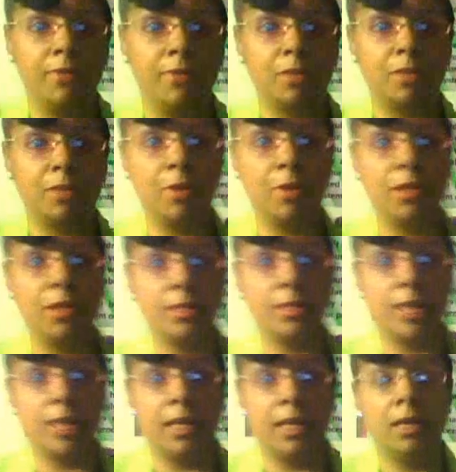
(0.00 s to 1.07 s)
experience and
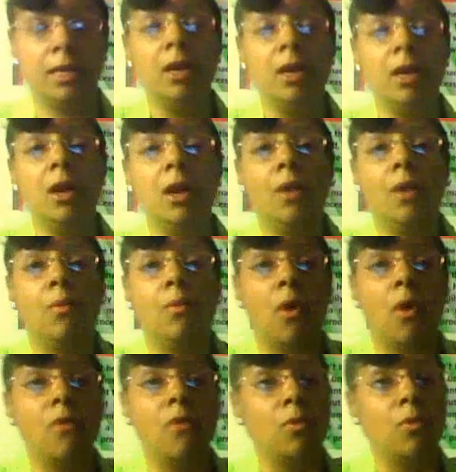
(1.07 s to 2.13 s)
data.
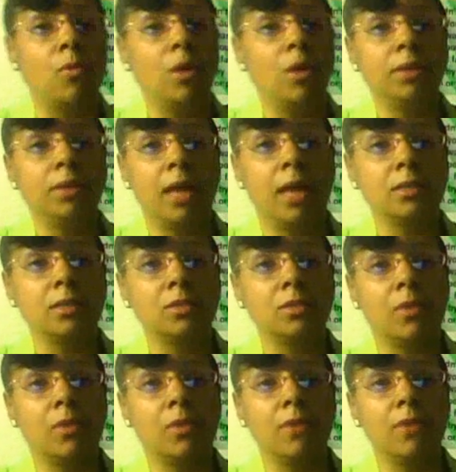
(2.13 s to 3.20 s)
Over one thousand
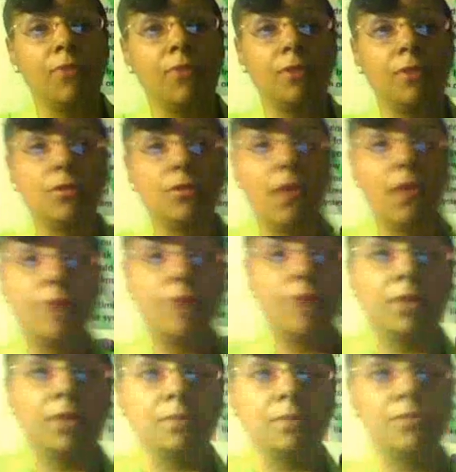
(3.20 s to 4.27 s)
twenty federal crime victims